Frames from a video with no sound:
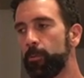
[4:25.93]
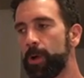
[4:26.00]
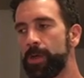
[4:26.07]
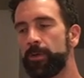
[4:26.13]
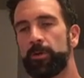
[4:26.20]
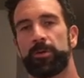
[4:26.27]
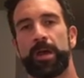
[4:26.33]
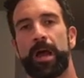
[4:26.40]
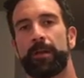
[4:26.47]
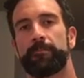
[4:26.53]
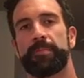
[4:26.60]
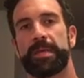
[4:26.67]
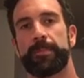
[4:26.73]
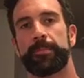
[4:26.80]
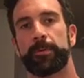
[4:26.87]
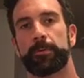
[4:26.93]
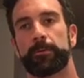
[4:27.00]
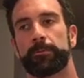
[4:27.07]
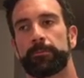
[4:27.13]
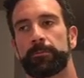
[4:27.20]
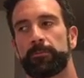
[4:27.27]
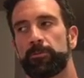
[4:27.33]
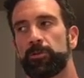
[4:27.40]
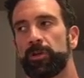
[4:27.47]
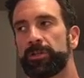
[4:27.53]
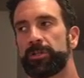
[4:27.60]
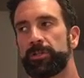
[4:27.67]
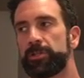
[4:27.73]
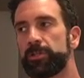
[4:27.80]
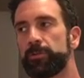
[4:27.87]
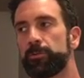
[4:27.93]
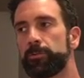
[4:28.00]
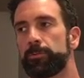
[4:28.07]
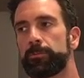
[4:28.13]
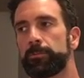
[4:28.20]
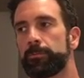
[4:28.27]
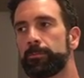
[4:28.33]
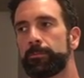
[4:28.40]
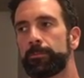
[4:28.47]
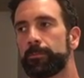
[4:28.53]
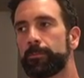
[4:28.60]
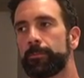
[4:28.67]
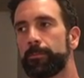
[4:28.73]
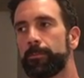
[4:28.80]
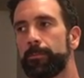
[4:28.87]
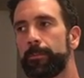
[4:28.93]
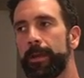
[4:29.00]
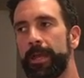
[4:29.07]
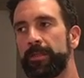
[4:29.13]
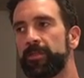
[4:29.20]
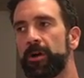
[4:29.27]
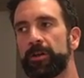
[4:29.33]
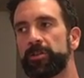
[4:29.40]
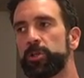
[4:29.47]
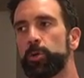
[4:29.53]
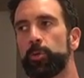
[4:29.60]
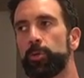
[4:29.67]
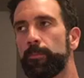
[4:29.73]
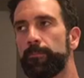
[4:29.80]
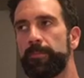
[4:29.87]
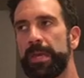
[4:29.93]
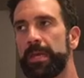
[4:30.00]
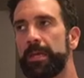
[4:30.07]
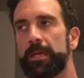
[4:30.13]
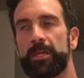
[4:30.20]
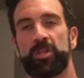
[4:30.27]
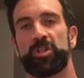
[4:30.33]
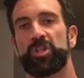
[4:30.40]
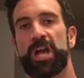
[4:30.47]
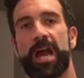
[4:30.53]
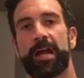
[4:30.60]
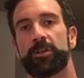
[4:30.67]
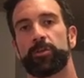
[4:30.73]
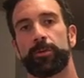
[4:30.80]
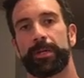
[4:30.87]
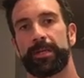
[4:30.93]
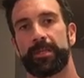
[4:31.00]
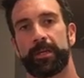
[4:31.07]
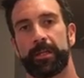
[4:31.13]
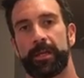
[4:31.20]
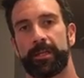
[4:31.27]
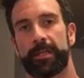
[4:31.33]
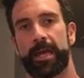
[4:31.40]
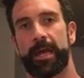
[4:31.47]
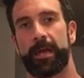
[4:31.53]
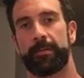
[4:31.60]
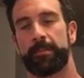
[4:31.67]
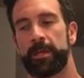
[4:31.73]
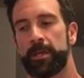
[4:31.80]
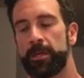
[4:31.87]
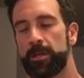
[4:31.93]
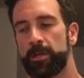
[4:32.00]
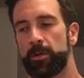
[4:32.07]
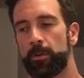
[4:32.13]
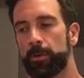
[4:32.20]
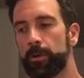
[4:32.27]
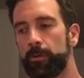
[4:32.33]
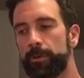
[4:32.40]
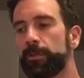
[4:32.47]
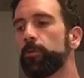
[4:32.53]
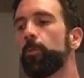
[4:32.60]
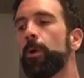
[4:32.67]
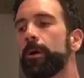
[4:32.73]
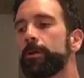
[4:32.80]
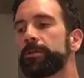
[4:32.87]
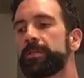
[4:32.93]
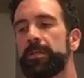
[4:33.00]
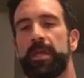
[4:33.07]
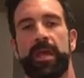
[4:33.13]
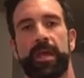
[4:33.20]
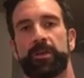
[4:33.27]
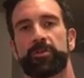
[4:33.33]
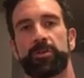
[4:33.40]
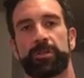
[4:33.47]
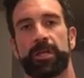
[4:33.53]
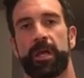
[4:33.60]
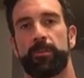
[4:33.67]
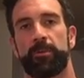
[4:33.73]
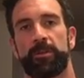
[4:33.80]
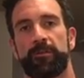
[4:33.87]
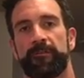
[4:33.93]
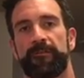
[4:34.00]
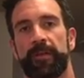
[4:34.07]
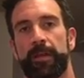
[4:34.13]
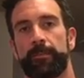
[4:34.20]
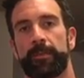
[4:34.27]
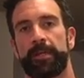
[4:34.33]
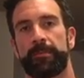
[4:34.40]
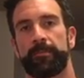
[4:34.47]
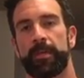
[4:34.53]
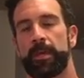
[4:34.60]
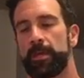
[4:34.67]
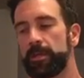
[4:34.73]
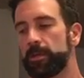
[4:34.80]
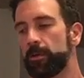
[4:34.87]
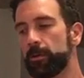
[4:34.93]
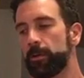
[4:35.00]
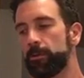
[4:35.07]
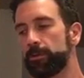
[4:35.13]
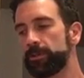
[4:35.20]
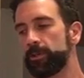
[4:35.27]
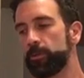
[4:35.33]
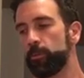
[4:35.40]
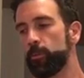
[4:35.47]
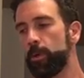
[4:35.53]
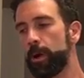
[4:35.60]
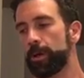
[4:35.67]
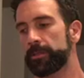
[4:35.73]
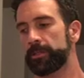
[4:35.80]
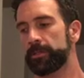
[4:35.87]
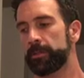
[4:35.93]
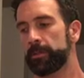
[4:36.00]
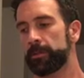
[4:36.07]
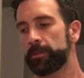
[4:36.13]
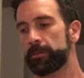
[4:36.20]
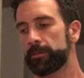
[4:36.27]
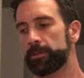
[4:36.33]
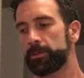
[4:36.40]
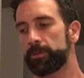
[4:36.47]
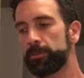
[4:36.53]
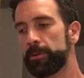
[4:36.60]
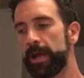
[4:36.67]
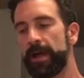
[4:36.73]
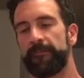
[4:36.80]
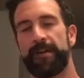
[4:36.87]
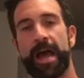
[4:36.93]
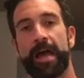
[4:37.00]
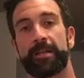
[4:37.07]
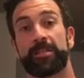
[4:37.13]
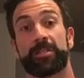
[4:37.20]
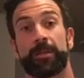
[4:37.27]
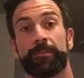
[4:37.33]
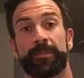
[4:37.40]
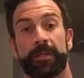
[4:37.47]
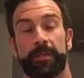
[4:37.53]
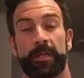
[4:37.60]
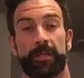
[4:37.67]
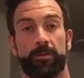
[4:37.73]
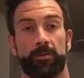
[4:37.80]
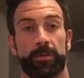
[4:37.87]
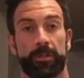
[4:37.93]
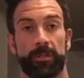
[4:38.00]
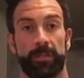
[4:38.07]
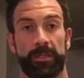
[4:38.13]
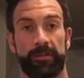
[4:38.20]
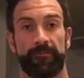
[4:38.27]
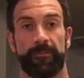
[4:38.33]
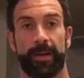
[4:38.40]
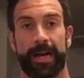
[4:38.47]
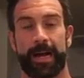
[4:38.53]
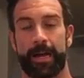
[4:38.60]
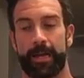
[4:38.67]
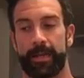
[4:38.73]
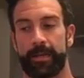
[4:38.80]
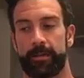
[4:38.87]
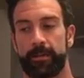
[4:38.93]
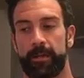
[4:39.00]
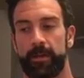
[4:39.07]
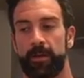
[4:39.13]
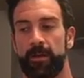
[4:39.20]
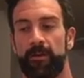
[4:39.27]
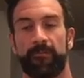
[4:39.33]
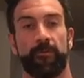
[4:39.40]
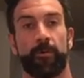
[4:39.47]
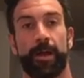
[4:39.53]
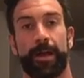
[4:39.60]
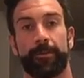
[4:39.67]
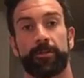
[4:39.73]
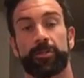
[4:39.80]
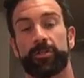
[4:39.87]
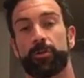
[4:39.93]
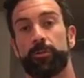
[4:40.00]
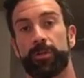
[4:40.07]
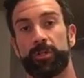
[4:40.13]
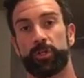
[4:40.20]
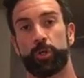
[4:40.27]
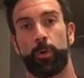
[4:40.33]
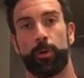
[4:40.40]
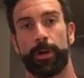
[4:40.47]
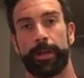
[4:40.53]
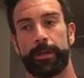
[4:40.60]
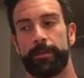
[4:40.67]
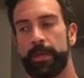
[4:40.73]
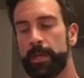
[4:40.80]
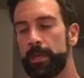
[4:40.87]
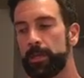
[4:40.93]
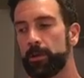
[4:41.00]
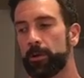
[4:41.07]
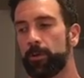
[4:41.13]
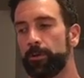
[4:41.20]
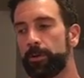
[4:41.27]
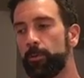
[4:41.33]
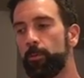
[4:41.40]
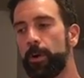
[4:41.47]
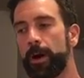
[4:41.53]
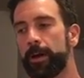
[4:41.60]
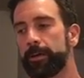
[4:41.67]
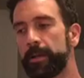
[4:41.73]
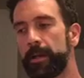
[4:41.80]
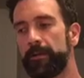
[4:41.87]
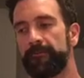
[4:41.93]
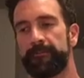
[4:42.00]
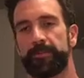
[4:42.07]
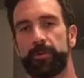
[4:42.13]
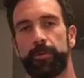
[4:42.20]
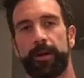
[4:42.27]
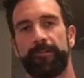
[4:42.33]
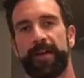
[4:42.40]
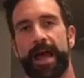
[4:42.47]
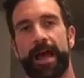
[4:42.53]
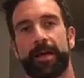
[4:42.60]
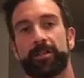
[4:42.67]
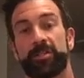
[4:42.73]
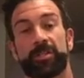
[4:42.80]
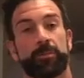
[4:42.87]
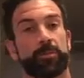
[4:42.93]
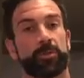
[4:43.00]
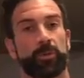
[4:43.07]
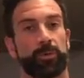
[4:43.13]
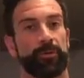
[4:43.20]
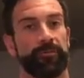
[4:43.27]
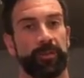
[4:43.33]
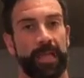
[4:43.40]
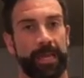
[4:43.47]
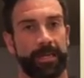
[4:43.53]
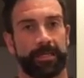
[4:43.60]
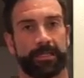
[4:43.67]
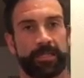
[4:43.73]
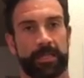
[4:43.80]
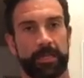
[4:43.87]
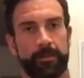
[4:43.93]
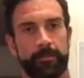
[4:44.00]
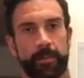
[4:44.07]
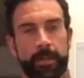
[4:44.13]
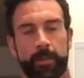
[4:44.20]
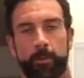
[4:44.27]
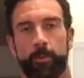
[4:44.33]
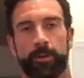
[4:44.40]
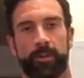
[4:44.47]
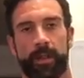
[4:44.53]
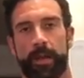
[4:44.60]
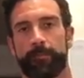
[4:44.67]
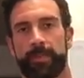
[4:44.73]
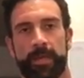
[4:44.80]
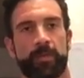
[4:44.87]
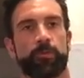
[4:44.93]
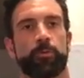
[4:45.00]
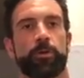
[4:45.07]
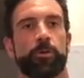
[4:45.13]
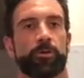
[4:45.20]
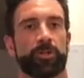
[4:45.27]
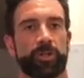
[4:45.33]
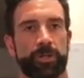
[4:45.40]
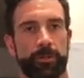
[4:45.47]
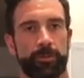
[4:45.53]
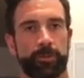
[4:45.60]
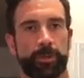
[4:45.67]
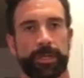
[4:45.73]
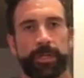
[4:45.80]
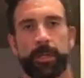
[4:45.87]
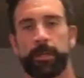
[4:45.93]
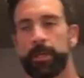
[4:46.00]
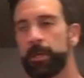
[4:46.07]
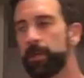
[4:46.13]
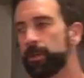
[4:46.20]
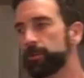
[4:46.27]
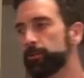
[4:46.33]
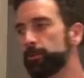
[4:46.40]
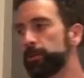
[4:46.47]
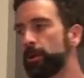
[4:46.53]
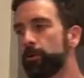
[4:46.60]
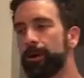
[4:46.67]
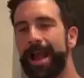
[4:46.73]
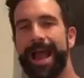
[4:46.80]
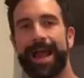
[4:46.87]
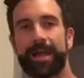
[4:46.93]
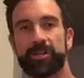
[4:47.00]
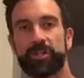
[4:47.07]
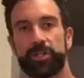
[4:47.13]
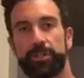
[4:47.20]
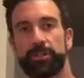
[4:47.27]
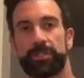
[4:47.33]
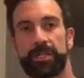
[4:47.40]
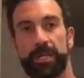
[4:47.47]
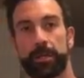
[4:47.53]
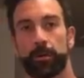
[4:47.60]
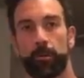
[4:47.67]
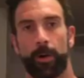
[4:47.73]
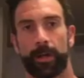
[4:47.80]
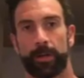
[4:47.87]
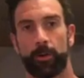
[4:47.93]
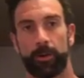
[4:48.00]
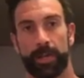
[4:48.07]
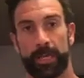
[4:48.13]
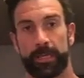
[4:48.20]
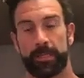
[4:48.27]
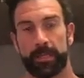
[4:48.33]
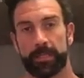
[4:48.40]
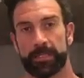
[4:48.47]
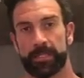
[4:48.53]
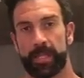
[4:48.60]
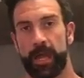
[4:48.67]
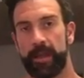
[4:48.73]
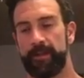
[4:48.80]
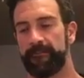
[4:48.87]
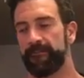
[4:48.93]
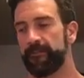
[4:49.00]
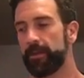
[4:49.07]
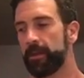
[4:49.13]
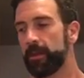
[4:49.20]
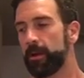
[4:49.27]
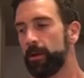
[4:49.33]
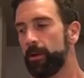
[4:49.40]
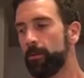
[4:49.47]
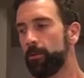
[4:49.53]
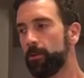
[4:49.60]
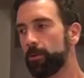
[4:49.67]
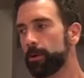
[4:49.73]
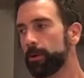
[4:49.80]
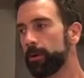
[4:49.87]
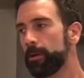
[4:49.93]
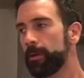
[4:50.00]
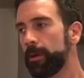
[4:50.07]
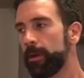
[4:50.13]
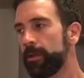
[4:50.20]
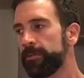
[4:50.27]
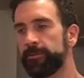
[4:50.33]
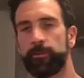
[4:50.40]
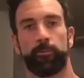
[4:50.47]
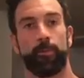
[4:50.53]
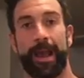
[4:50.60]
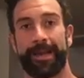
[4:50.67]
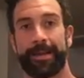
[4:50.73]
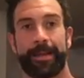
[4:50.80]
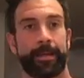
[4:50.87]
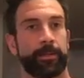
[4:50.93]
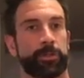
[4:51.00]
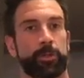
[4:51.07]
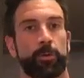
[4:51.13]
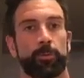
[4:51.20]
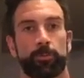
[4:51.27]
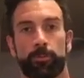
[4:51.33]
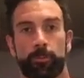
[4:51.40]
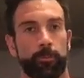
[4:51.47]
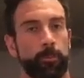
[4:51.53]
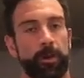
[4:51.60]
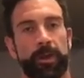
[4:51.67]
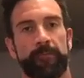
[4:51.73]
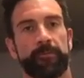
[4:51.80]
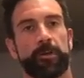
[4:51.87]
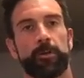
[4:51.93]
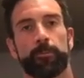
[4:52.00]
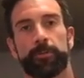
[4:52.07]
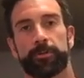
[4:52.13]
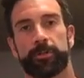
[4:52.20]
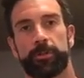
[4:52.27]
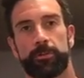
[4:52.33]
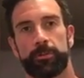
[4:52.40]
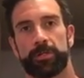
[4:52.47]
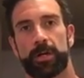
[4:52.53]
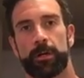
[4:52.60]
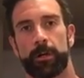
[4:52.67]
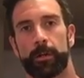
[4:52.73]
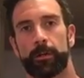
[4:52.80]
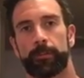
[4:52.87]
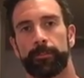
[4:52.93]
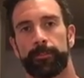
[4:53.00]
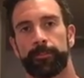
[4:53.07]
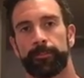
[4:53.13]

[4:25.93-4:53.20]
whether or not people looked at you and thought you were big and jacked or anything like that. You're going to want extra time with your family. You're going to want to have had something that you could leave behind for others to enjoy. You're going to want to have had some sort of legacy, whether that be through your children, through your actions here while you're in this life, or through writings, or whatever your pursuits are.